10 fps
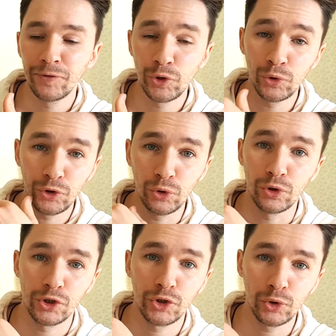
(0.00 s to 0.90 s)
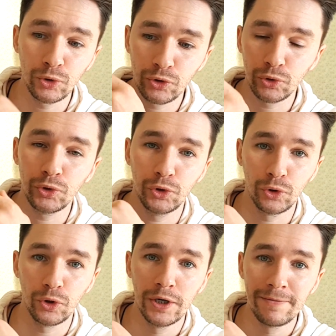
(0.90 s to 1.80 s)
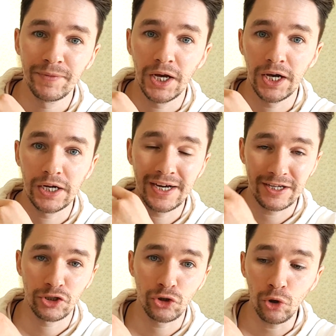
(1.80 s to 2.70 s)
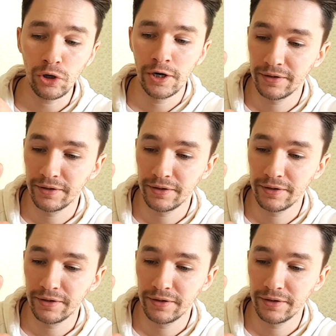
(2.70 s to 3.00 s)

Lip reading: to your store, to your kind of stock.